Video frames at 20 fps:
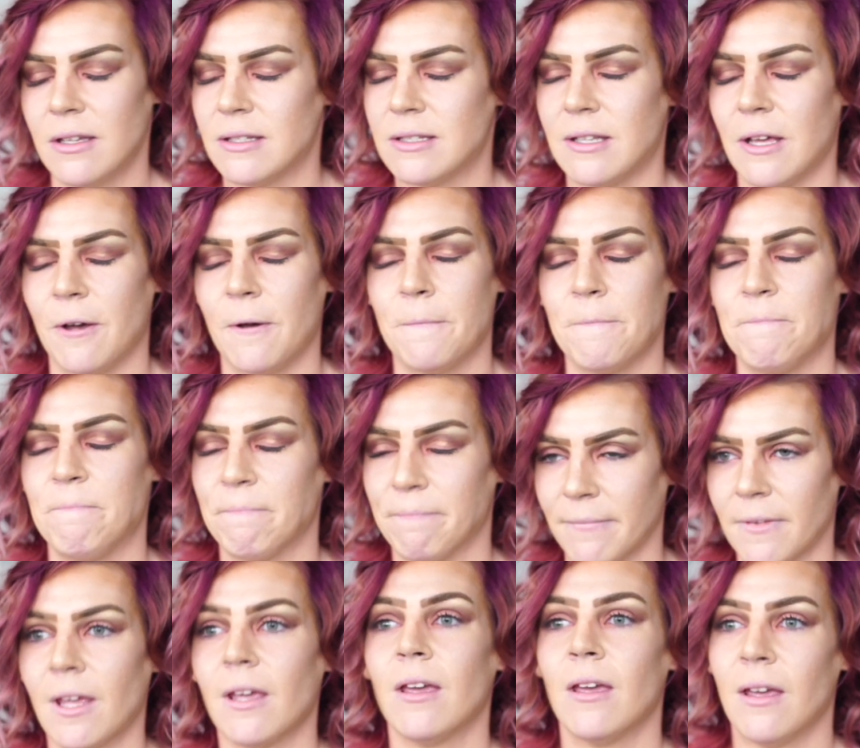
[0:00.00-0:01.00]
So
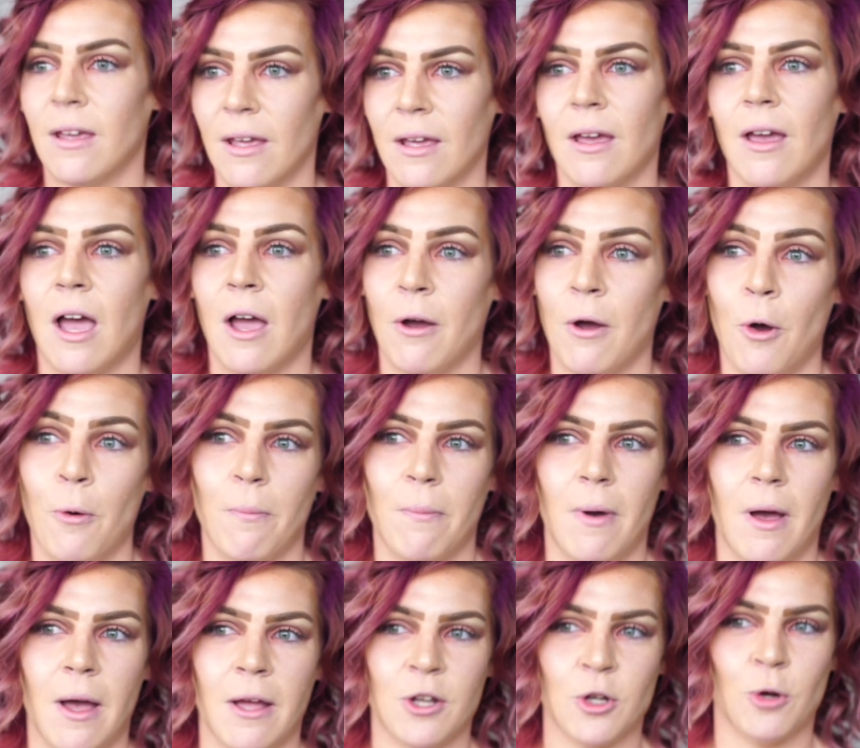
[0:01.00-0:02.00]
I hope
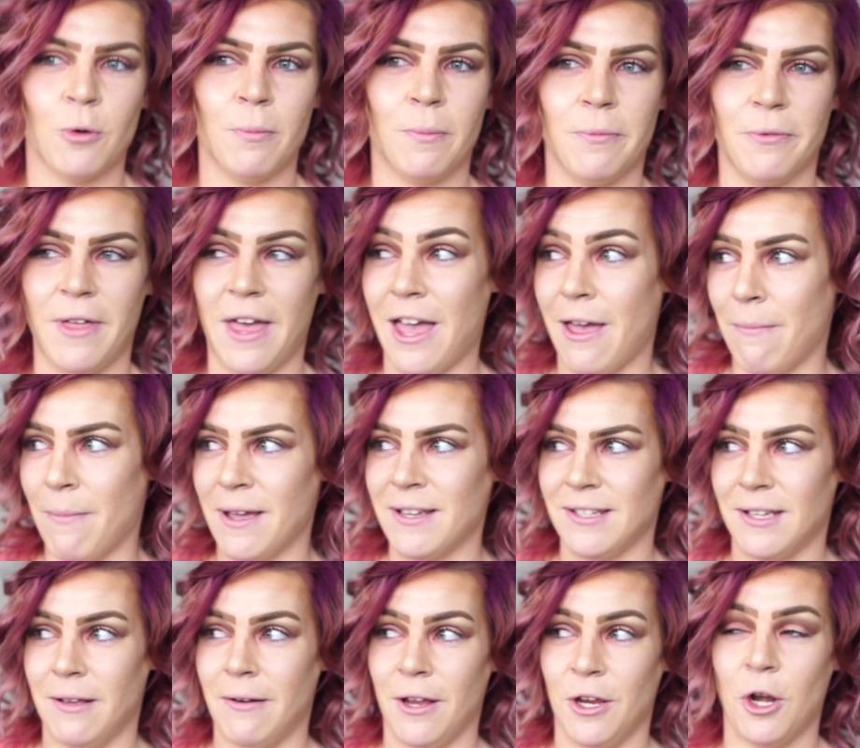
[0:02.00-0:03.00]
I told them, I
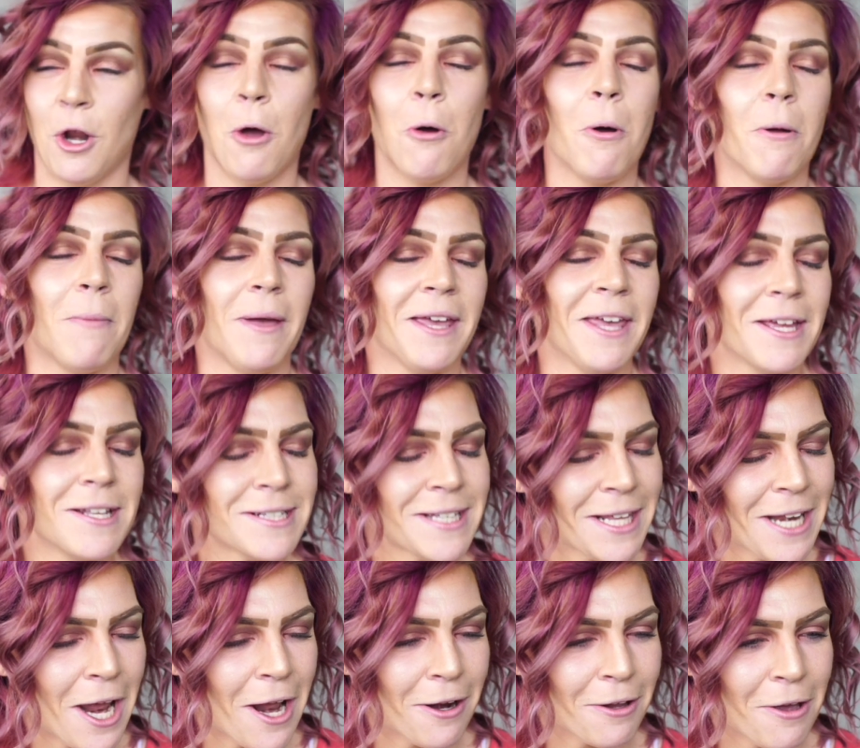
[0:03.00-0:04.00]
said, you know, when my kids
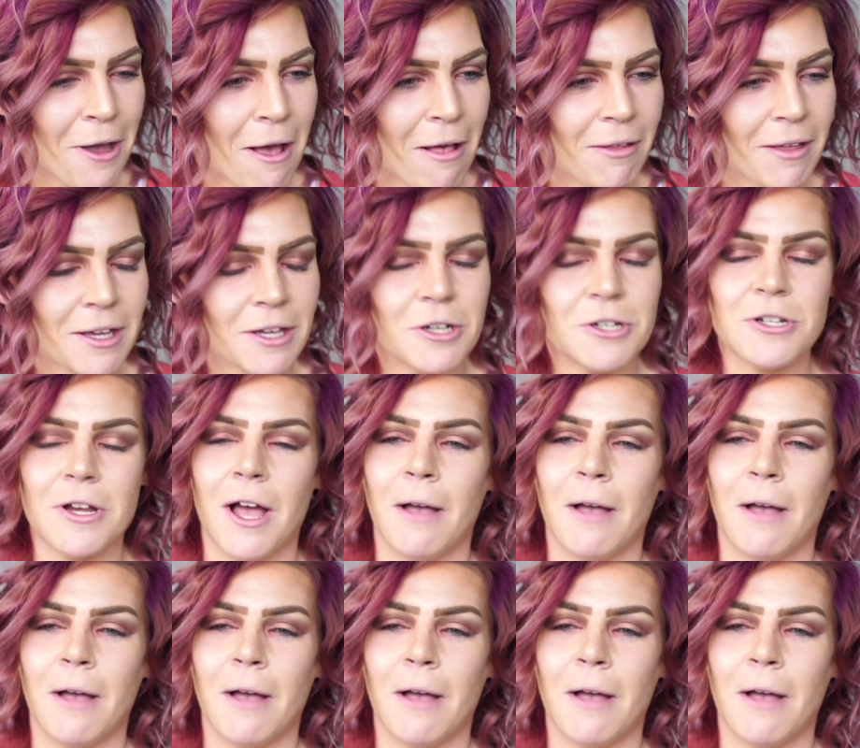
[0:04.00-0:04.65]
get out of college,